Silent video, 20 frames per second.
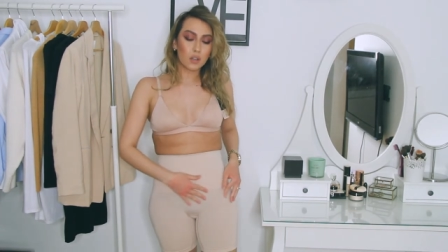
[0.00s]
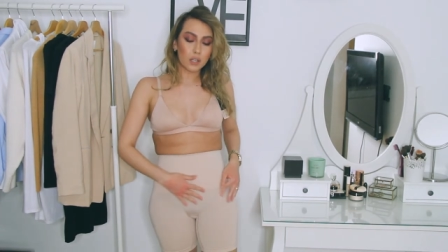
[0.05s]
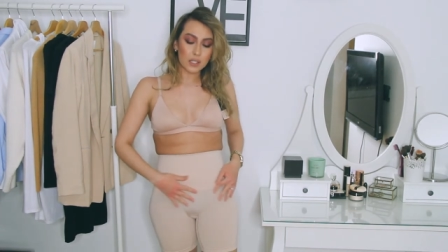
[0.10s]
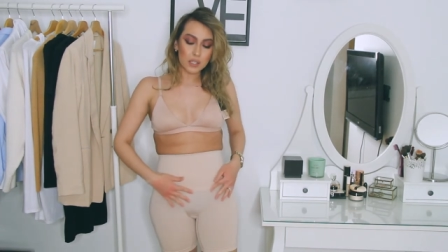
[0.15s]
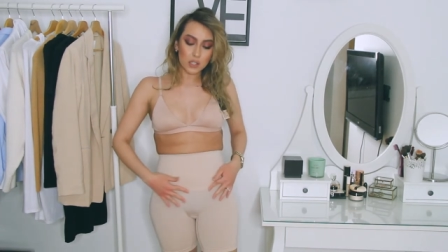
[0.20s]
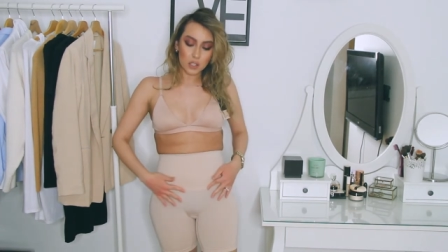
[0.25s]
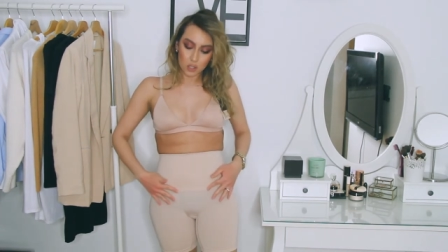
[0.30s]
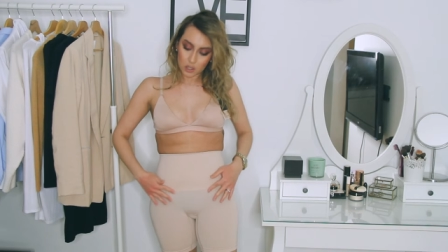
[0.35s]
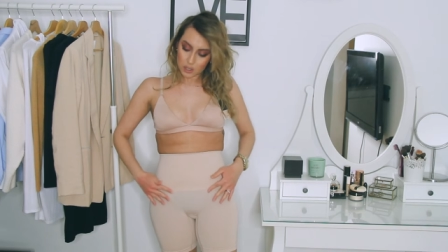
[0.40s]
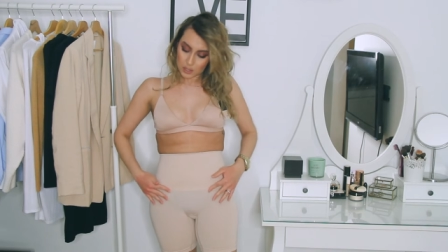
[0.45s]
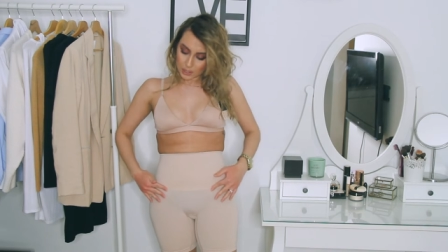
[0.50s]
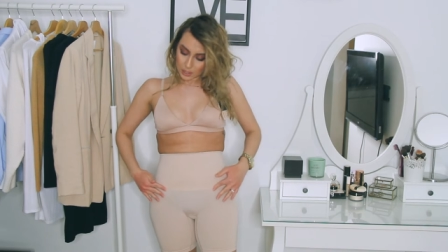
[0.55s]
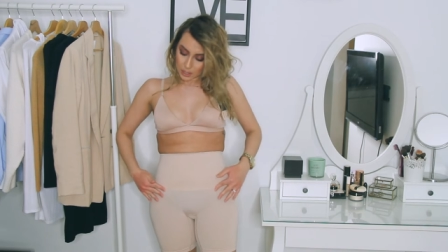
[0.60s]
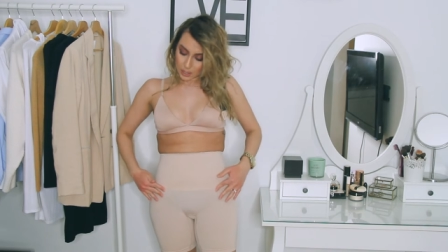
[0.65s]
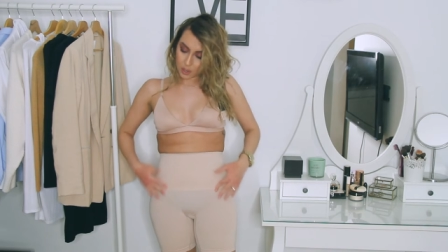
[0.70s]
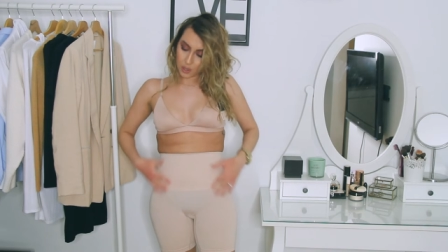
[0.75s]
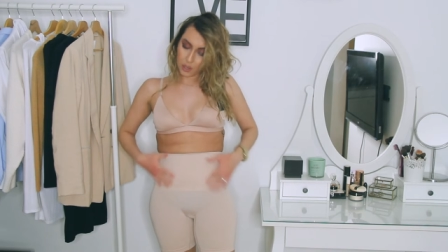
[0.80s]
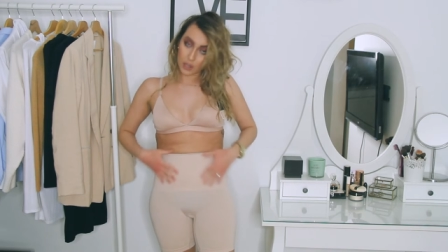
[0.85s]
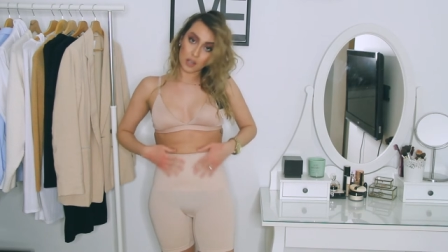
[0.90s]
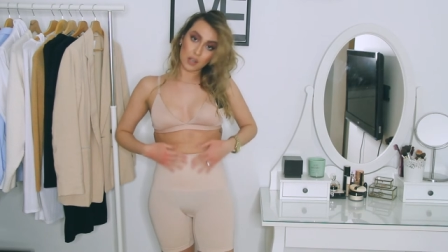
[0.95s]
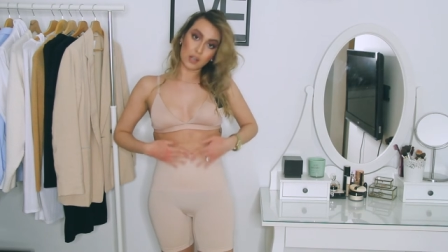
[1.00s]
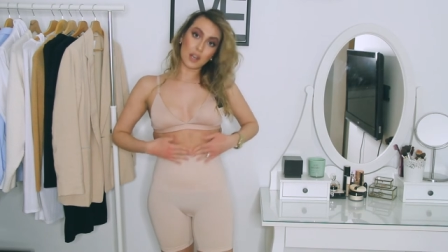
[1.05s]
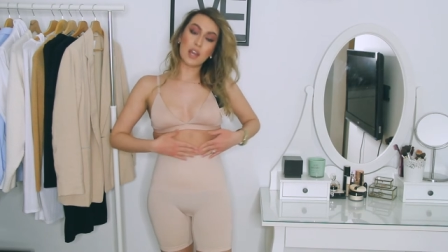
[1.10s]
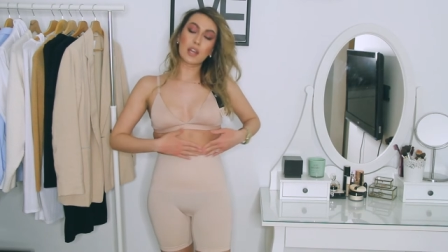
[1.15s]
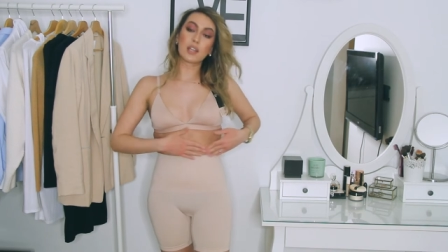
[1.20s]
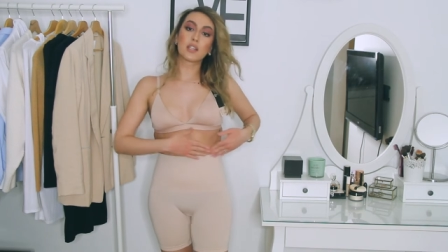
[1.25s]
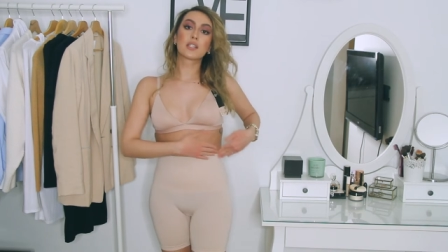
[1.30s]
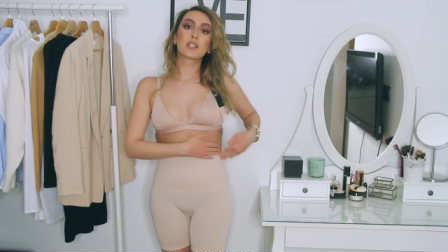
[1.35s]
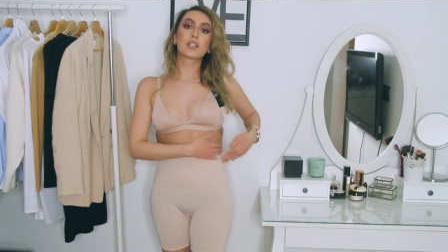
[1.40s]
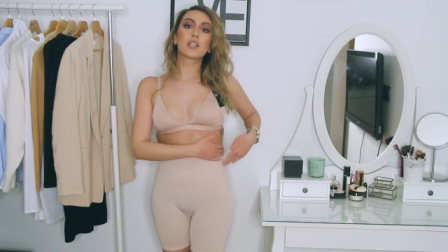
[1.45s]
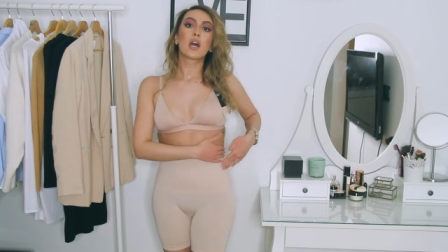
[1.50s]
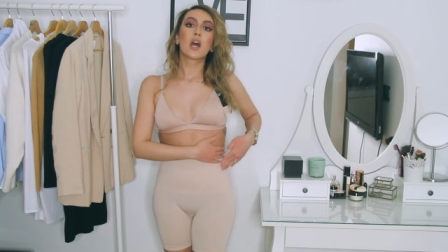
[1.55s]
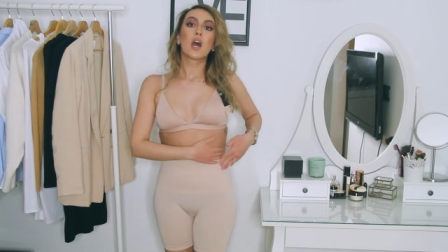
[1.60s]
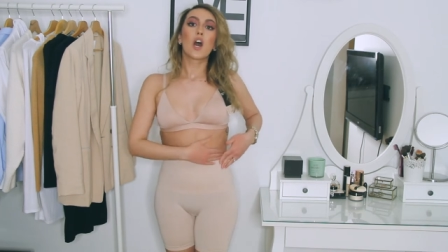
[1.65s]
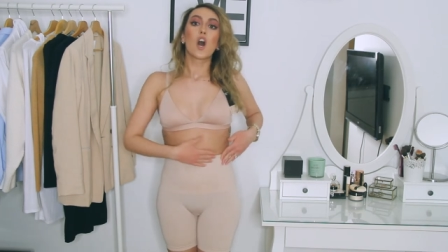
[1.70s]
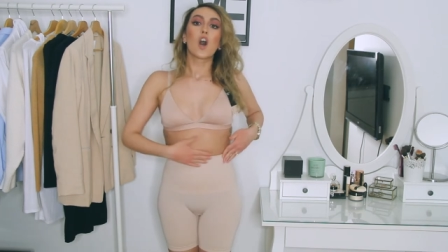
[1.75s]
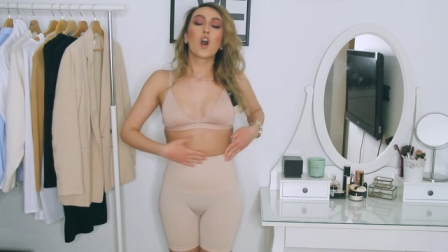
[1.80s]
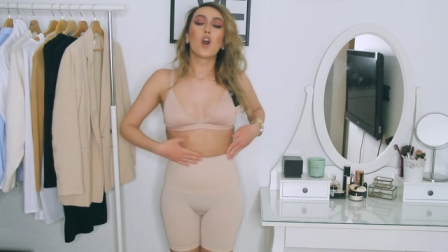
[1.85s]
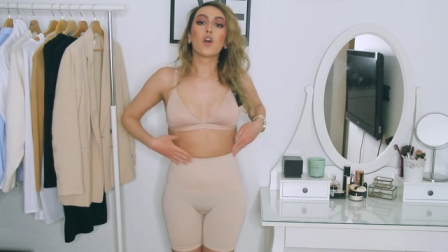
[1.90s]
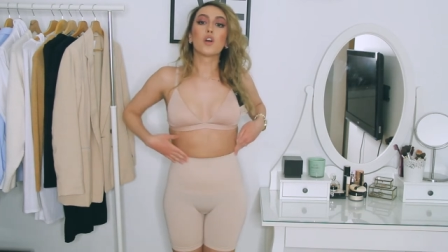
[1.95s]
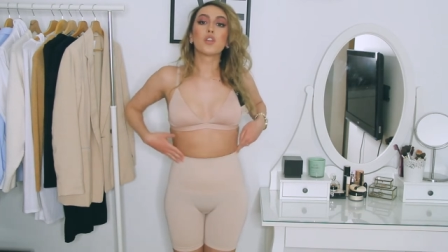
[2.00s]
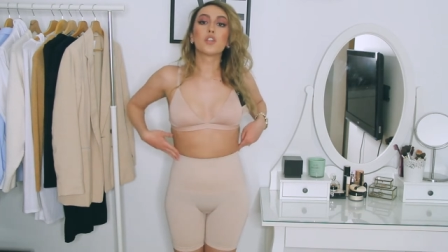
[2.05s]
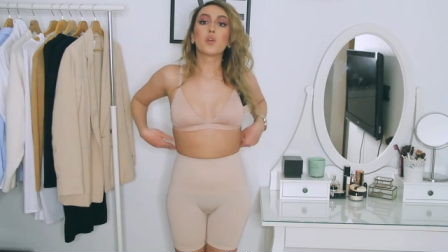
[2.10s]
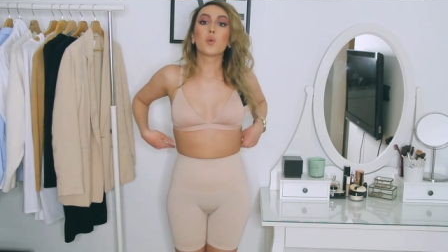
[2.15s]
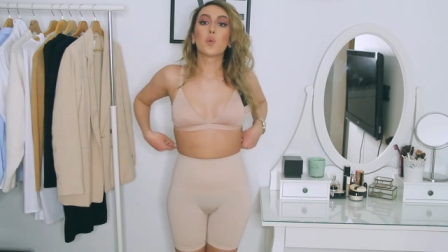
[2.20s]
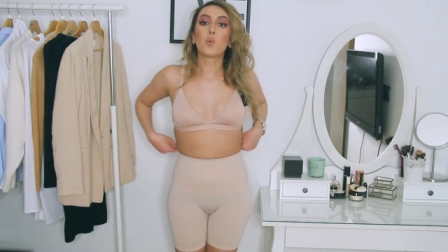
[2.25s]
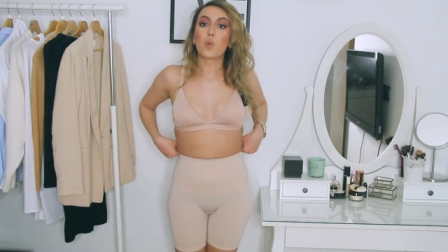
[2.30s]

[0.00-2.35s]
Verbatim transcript: It starts here and it ends on your